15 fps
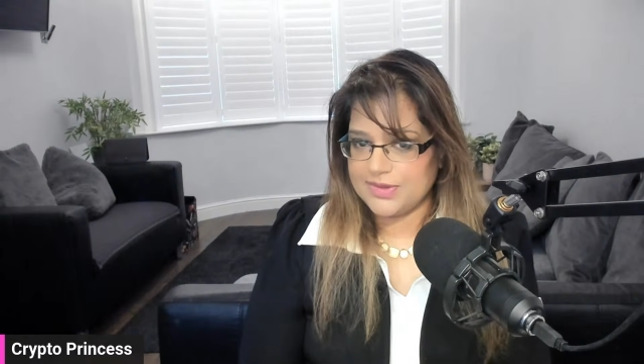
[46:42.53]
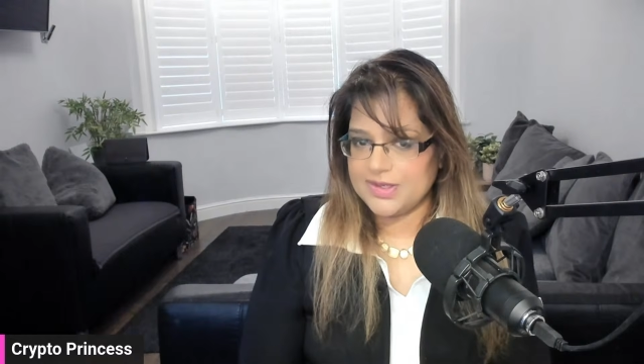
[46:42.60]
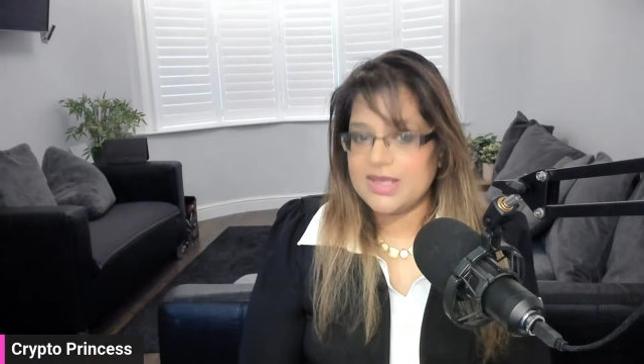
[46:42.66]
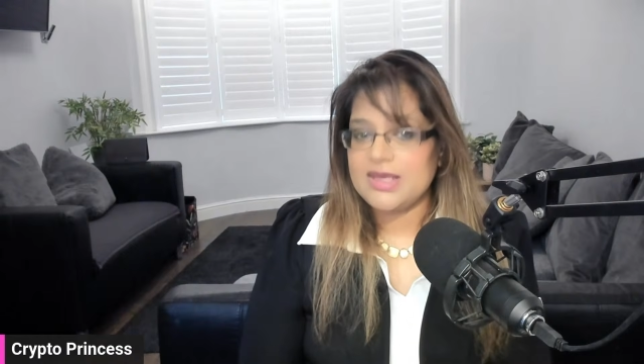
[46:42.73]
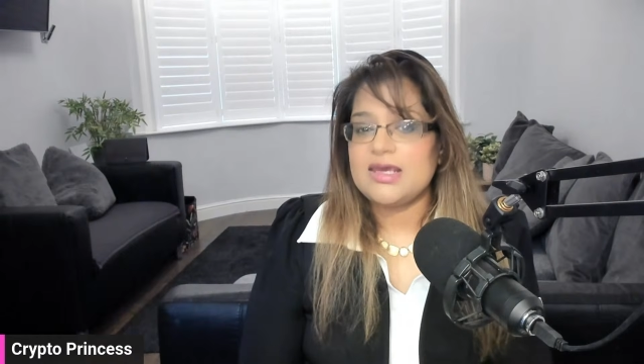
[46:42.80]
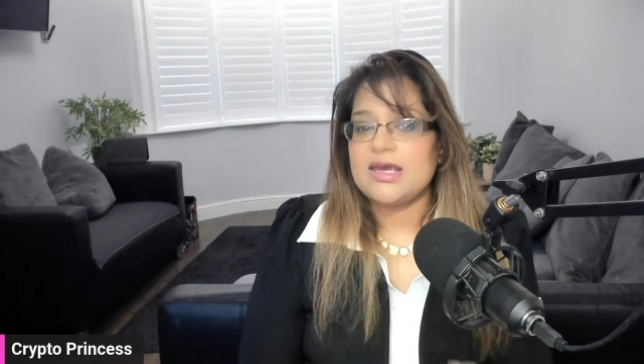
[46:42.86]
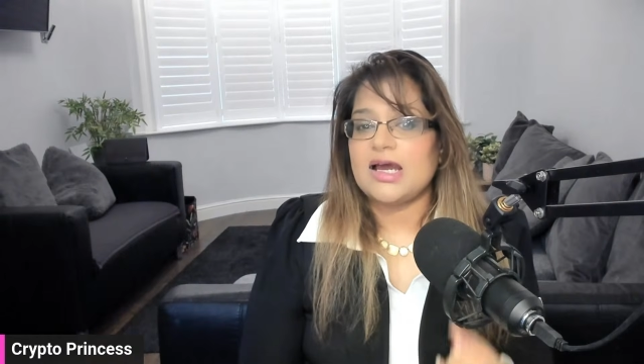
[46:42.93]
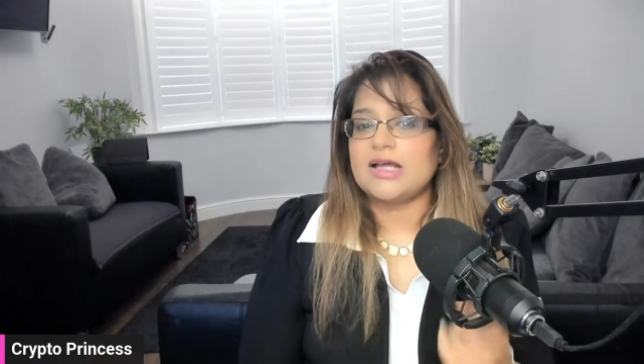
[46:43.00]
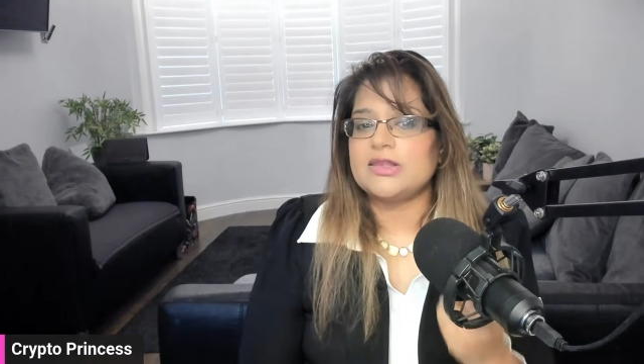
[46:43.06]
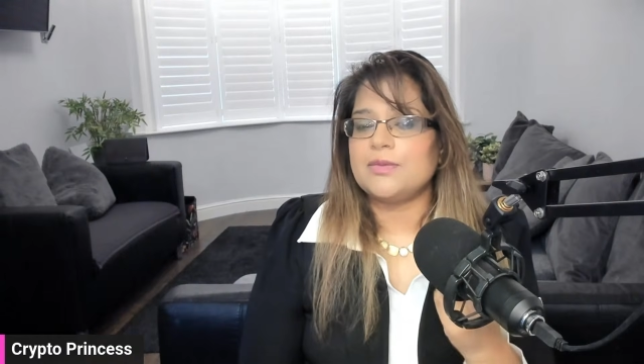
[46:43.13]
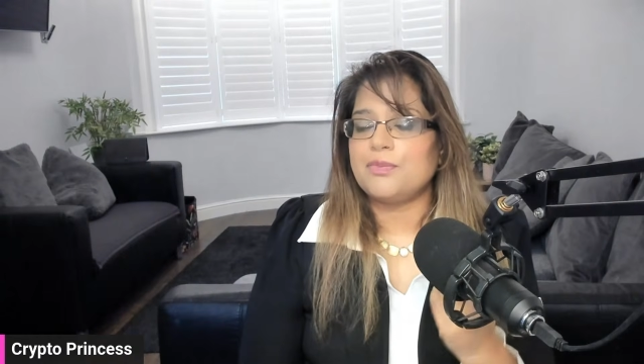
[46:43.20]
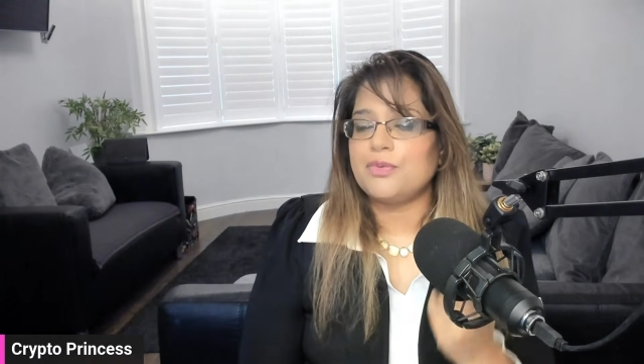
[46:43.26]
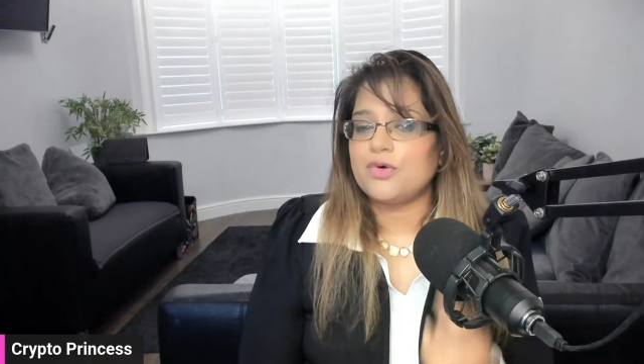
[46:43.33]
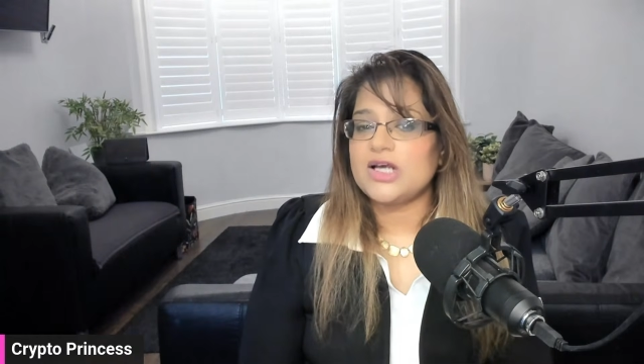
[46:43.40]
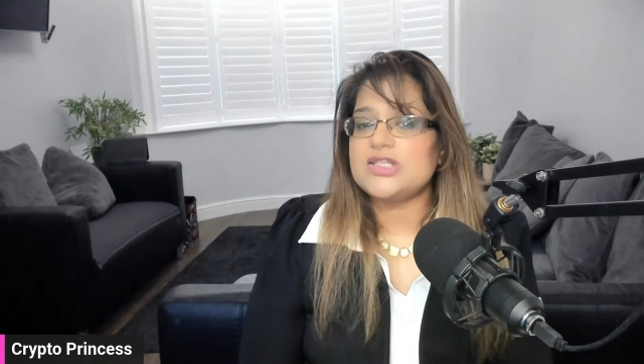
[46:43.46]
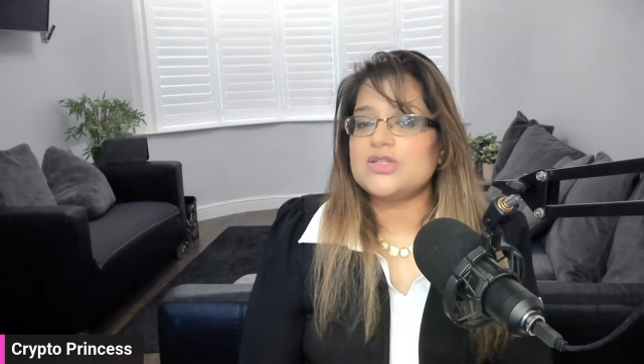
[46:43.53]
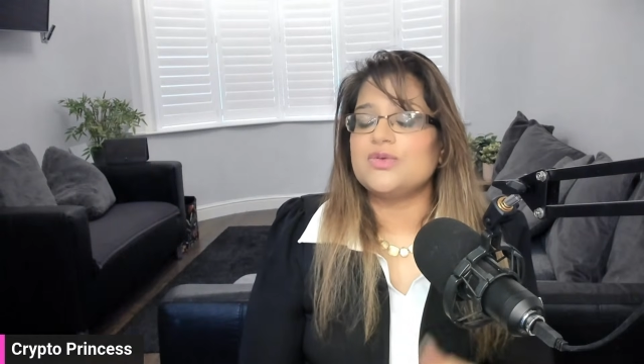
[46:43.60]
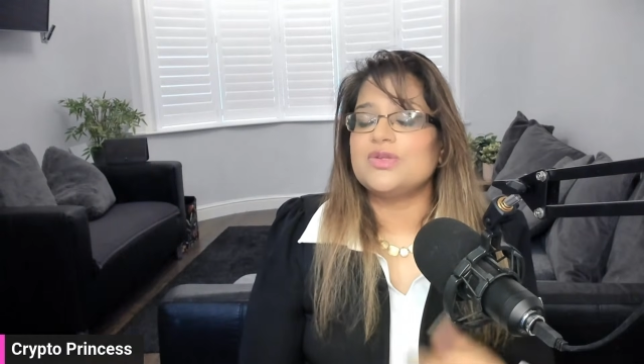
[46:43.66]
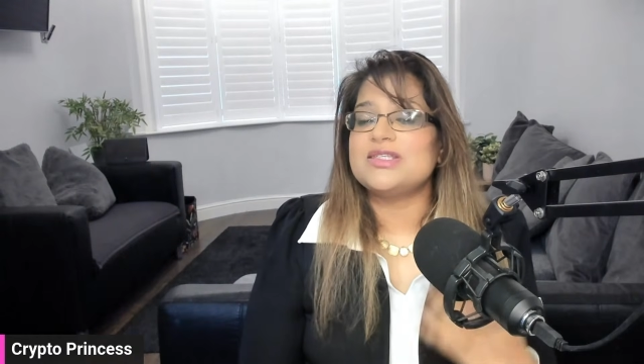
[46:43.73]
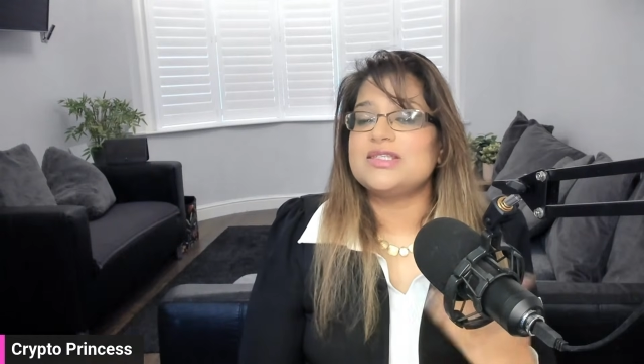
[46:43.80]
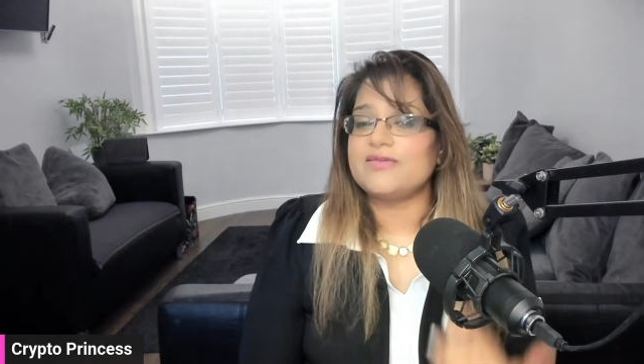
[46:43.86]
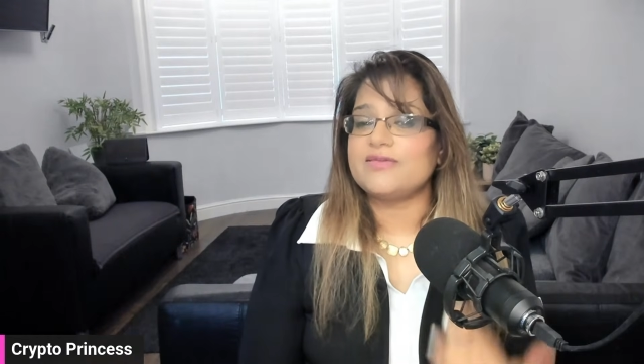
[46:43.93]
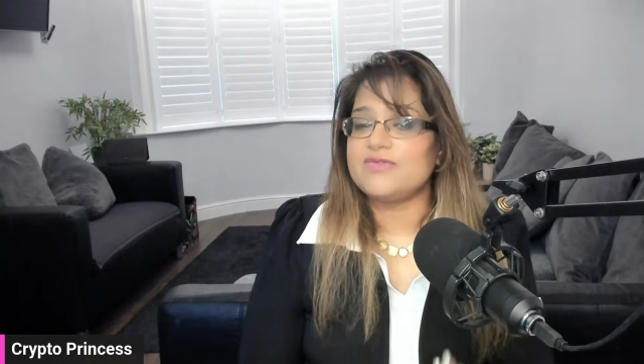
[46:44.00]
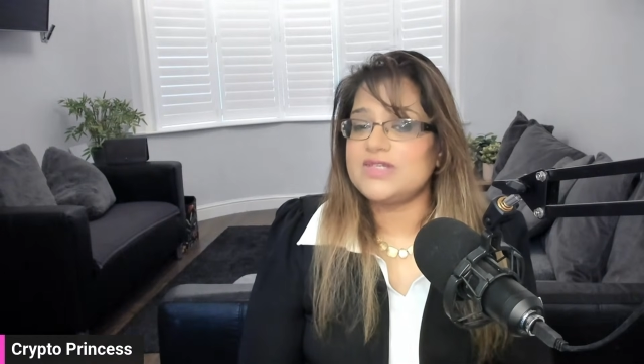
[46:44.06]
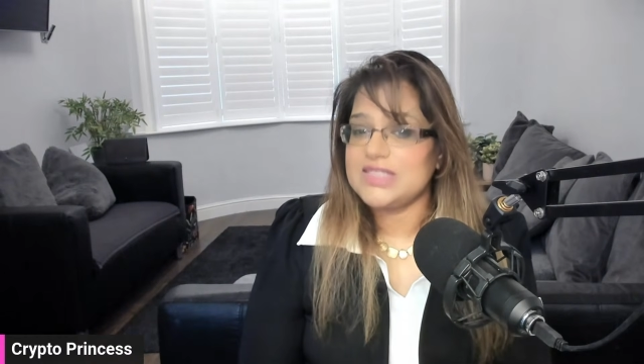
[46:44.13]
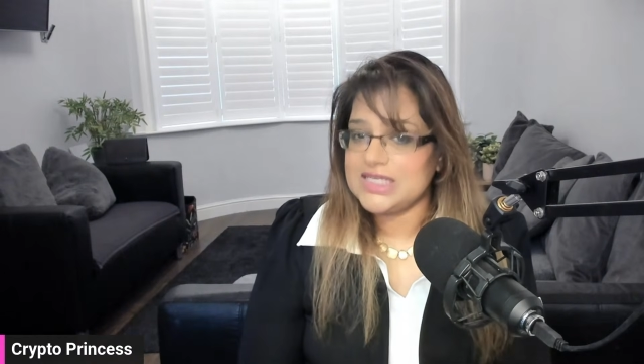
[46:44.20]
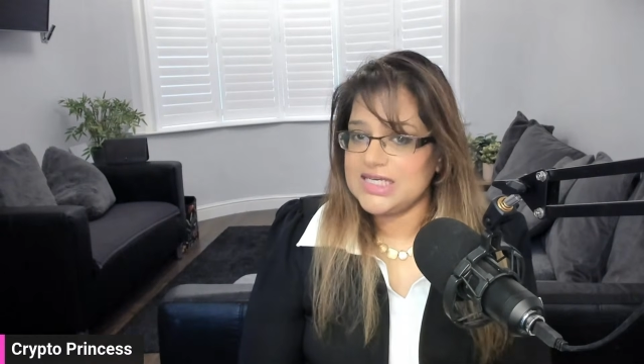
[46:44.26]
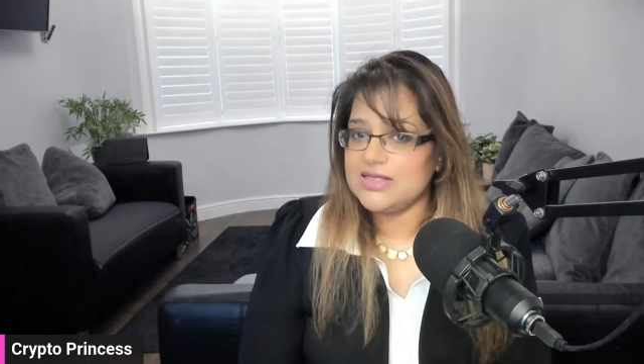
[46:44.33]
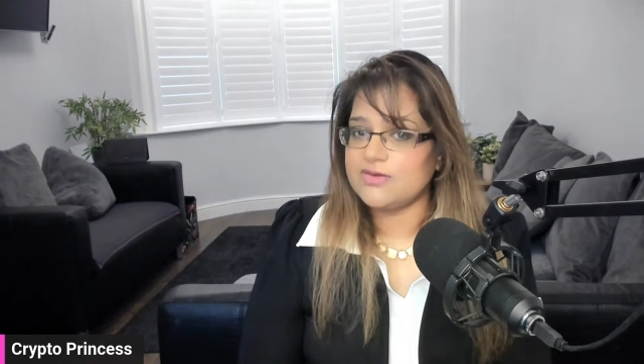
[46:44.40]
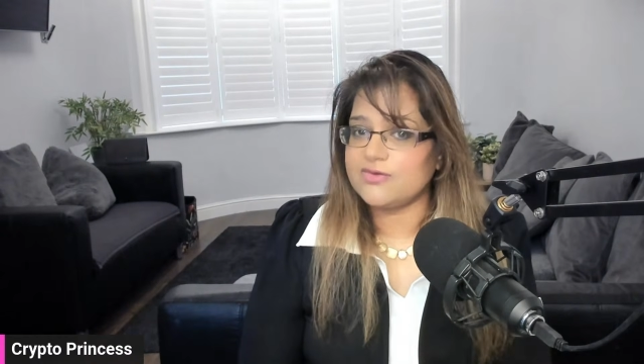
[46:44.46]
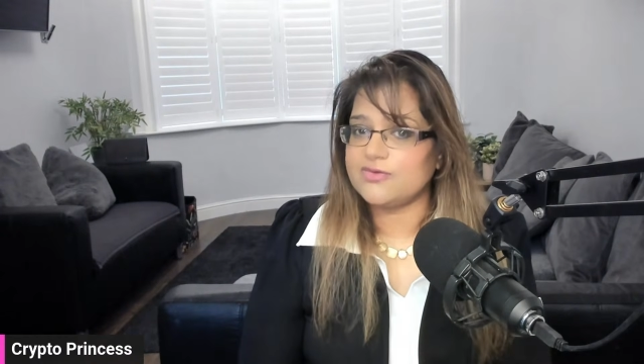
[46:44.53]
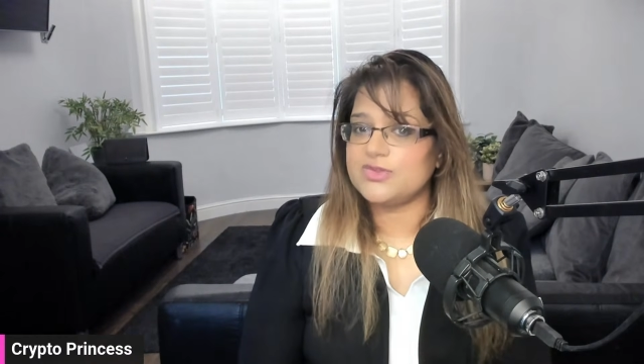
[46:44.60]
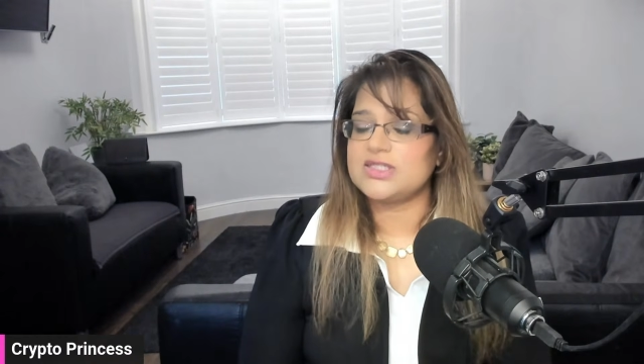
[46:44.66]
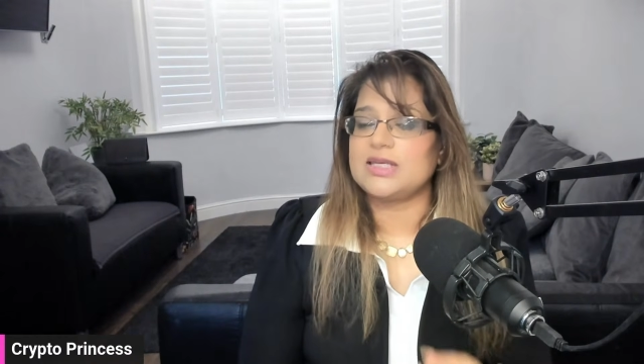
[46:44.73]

And the price on the 17th of December,